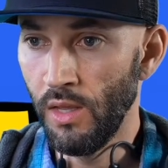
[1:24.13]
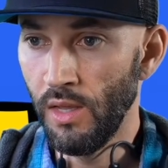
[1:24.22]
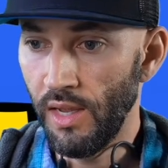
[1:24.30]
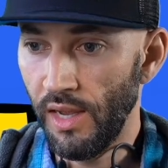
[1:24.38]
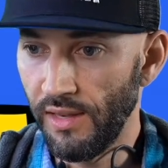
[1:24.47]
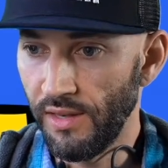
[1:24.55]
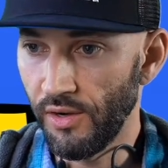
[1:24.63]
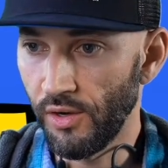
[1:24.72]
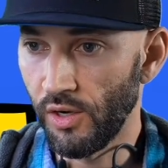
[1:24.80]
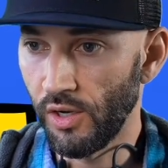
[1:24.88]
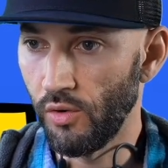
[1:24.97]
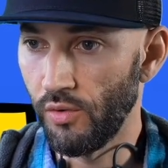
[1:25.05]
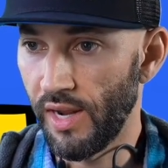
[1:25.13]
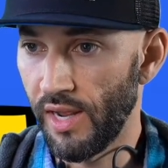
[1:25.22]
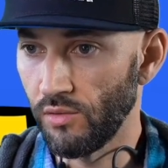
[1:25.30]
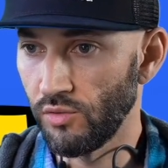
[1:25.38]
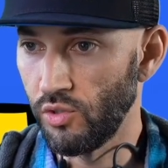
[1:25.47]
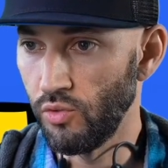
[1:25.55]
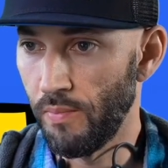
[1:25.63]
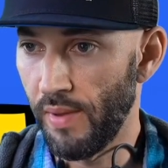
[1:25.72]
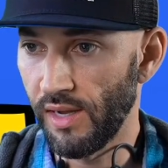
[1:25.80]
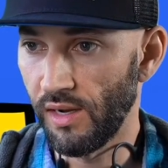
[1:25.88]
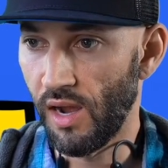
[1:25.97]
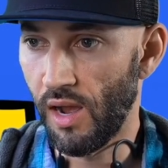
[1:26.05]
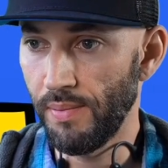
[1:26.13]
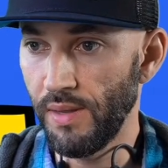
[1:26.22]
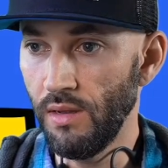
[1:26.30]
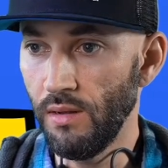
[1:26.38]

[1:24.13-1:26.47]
And then you're going to go down to make a copy,